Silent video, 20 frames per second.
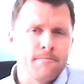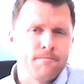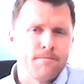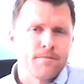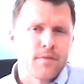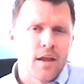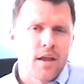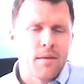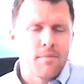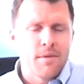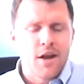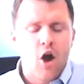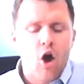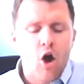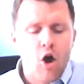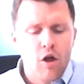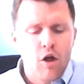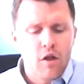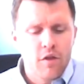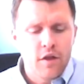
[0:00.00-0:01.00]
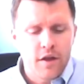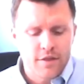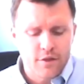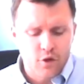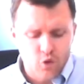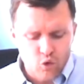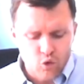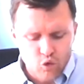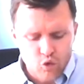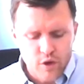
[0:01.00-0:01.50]
All
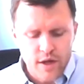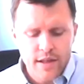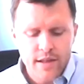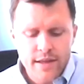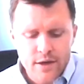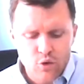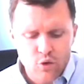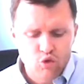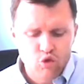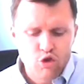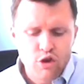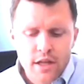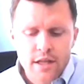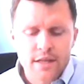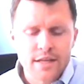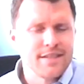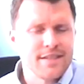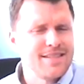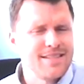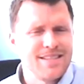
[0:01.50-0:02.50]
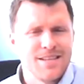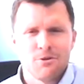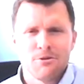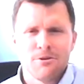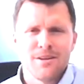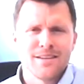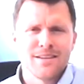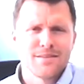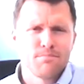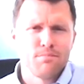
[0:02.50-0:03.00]
of like the really, really
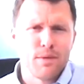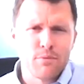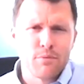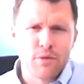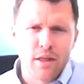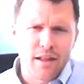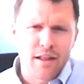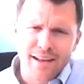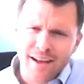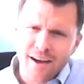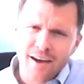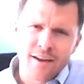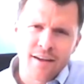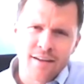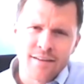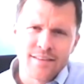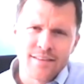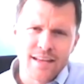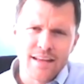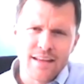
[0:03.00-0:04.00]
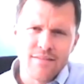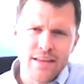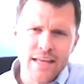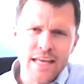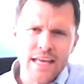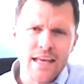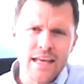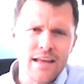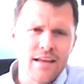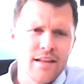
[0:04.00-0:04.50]
serious people that like hunt on
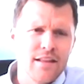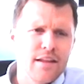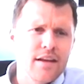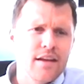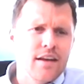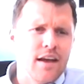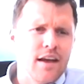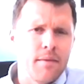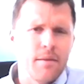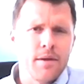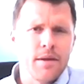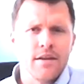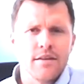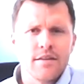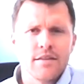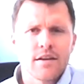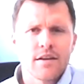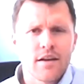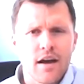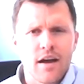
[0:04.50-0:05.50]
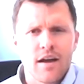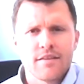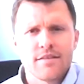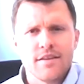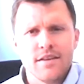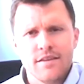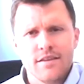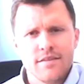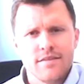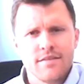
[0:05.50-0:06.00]
TV,
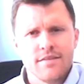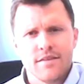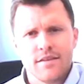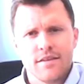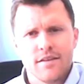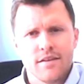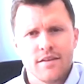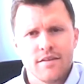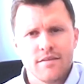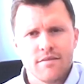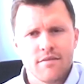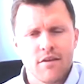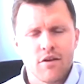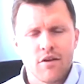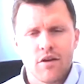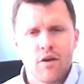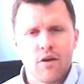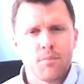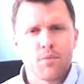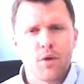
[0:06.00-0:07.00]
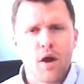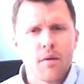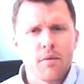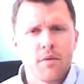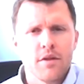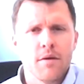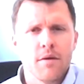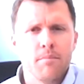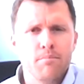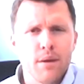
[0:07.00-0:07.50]
Lukoski's are
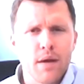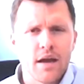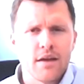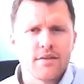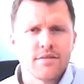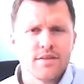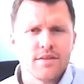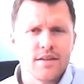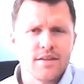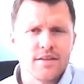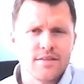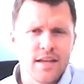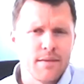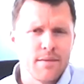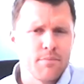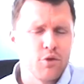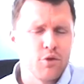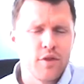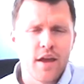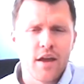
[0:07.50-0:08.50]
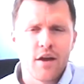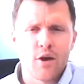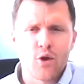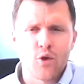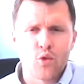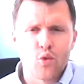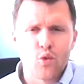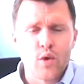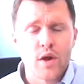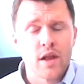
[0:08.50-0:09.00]
probably the best example.
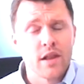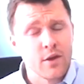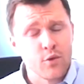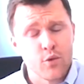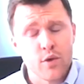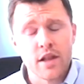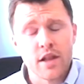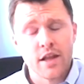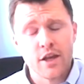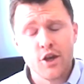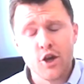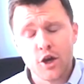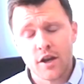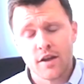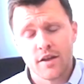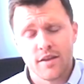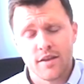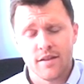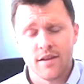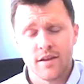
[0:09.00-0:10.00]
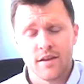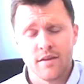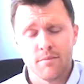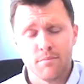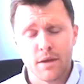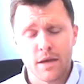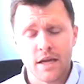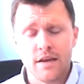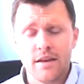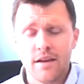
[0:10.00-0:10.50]
They are really, really good at
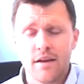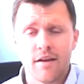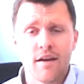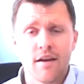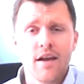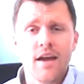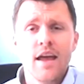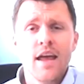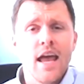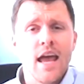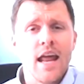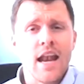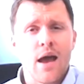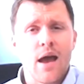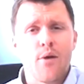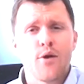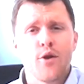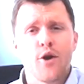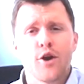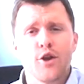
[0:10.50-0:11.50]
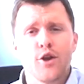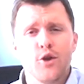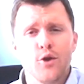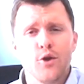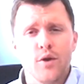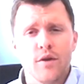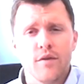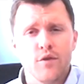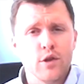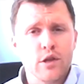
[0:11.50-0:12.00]
killing big deer. And I would
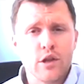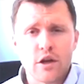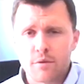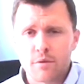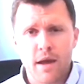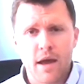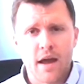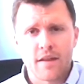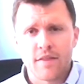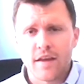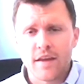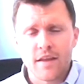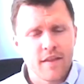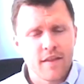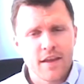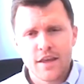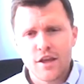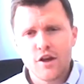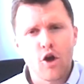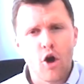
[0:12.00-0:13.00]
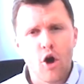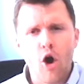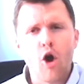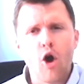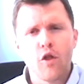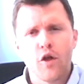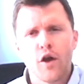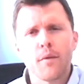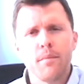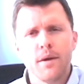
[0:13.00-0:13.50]
argue, if you look back, they
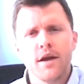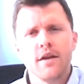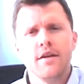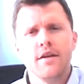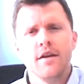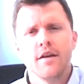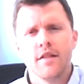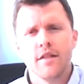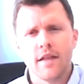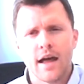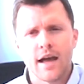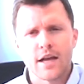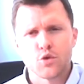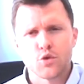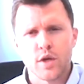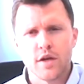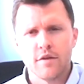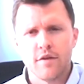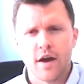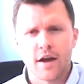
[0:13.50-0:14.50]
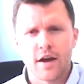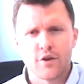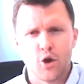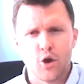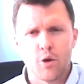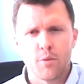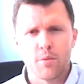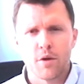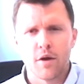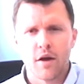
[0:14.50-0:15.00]
kill all their big deer the last week of
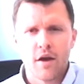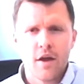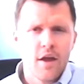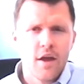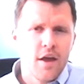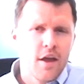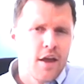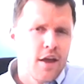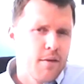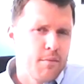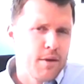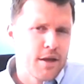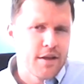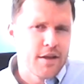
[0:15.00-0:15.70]
October,